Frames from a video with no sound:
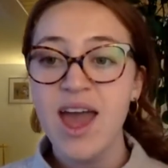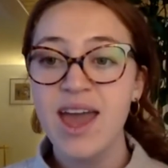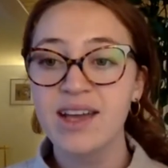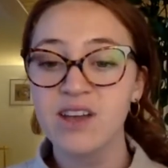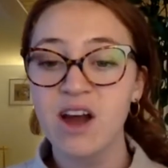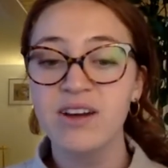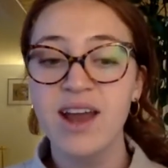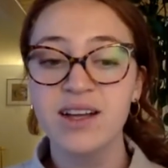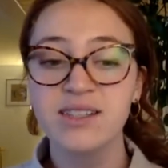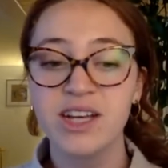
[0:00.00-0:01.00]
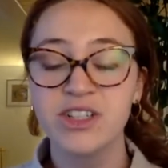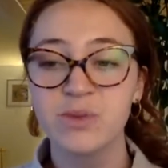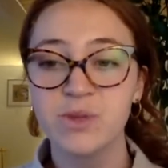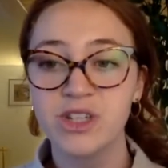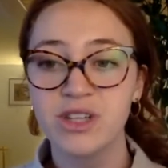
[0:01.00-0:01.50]
is our next session,
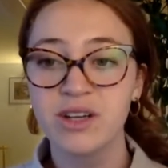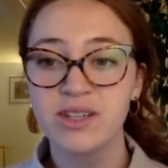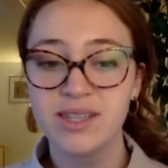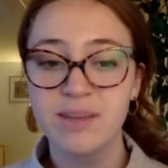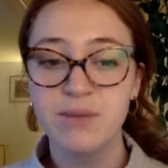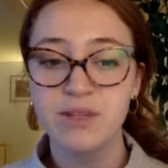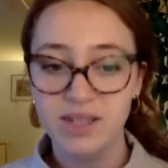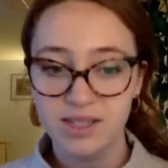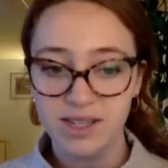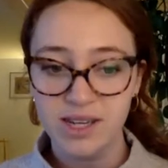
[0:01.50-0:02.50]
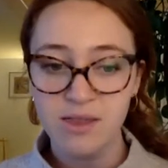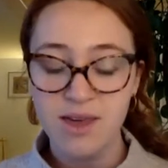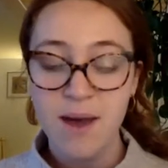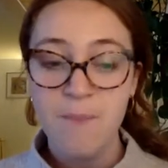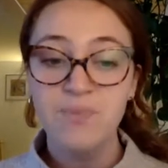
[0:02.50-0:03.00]
which is on December 16th.
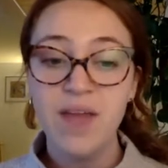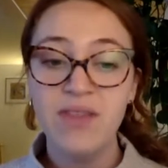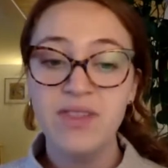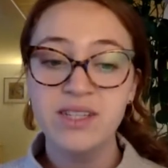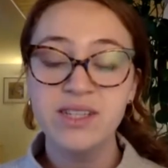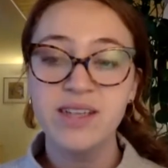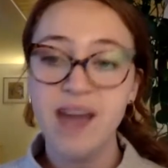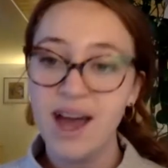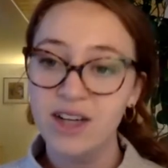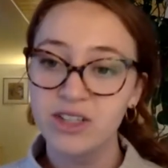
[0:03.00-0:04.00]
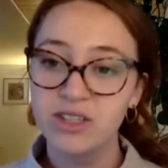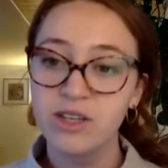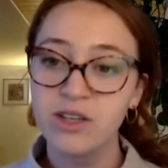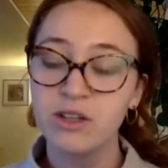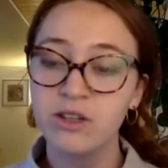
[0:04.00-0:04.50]
And this is to
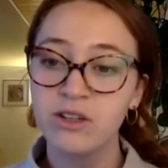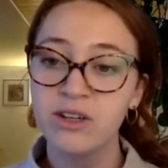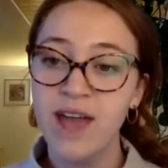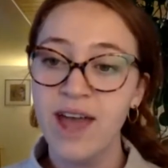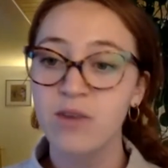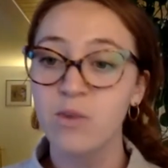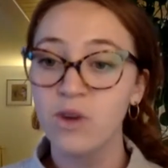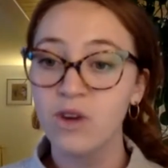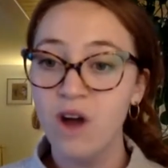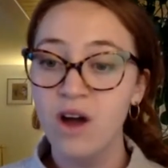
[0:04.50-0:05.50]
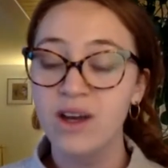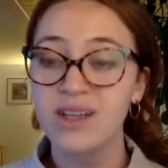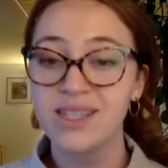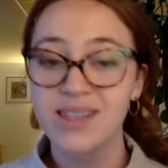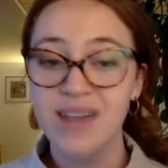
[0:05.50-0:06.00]
actually learn and work on
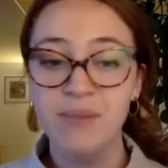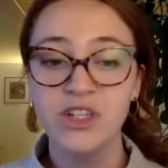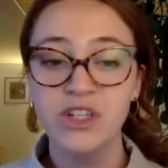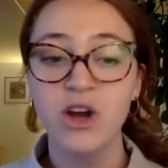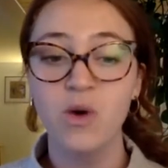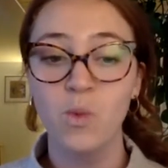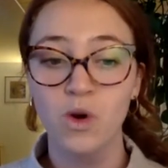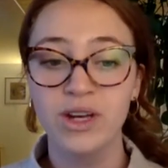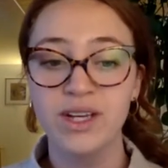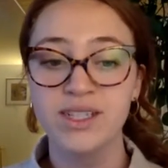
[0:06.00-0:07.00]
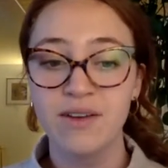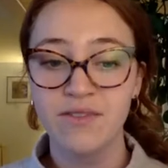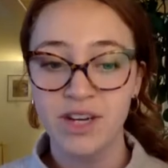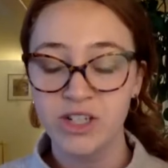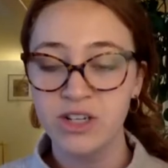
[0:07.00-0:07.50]
establishing a working
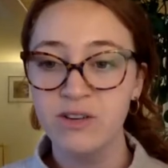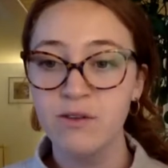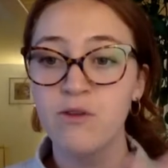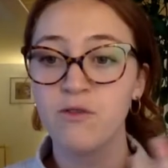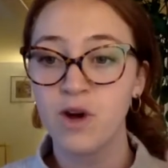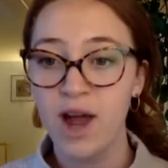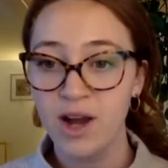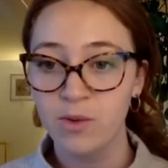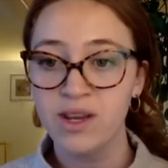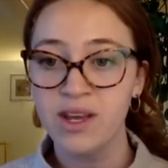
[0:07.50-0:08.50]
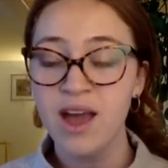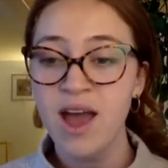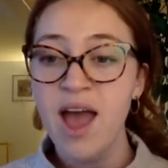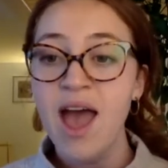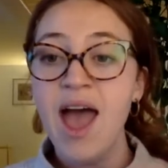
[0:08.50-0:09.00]
definition for equity
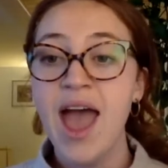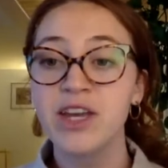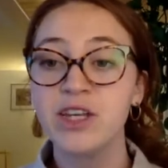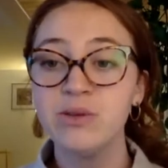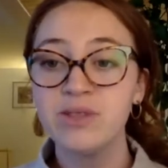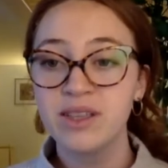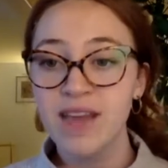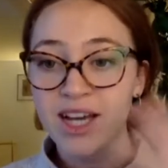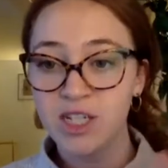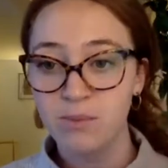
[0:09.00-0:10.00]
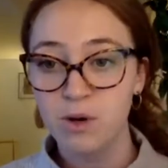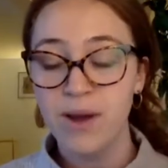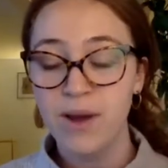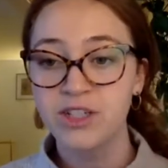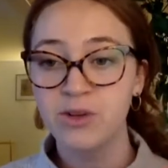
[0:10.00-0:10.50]
and using that to
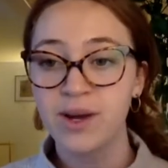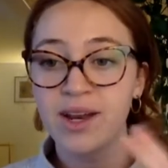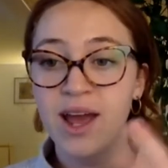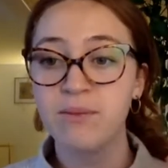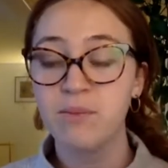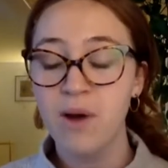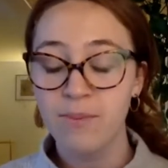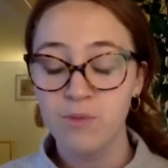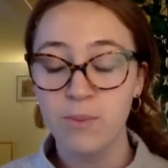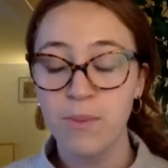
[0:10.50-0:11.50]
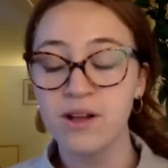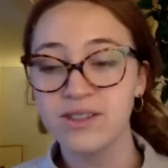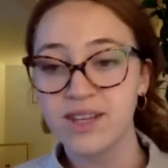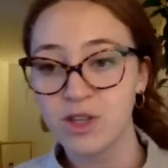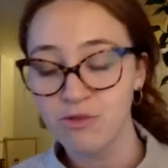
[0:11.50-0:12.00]
perpetuate and propulse
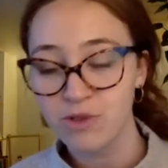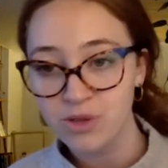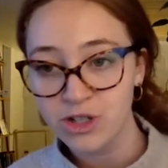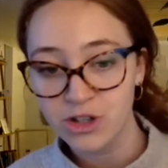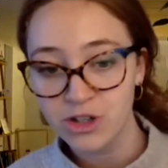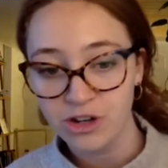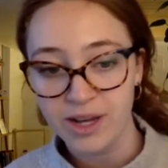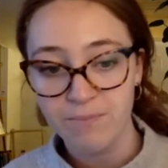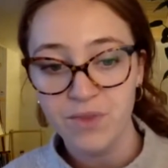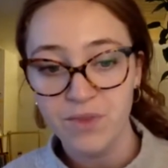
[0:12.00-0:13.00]
us through the journey.